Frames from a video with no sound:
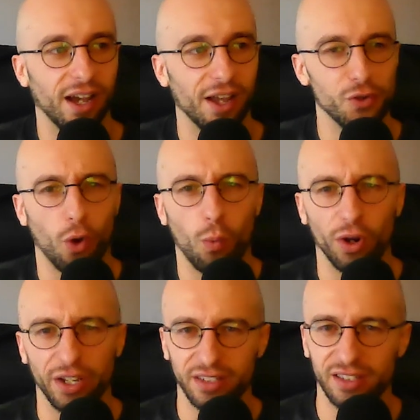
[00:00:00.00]
and not
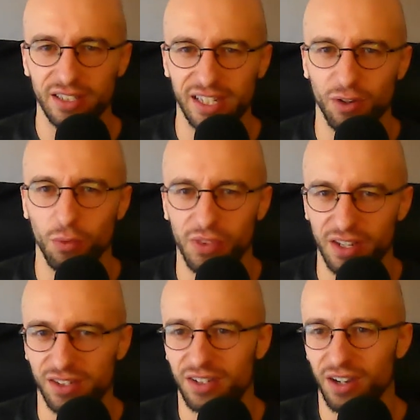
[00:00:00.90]
wanting to deal with
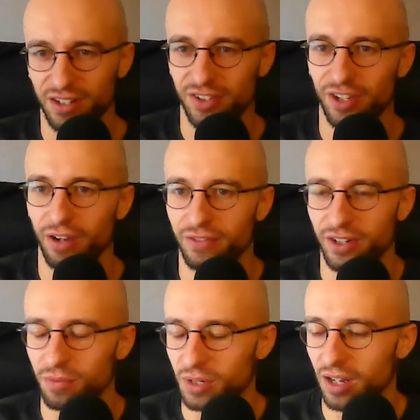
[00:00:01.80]
this kind of stuff you
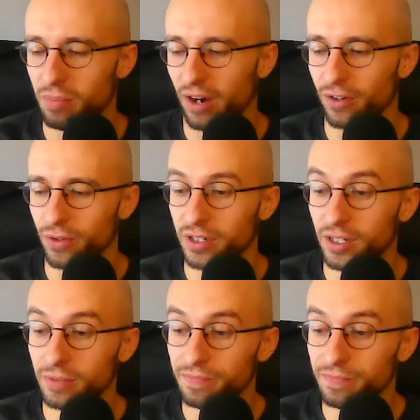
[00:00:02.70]
know and be like paranoid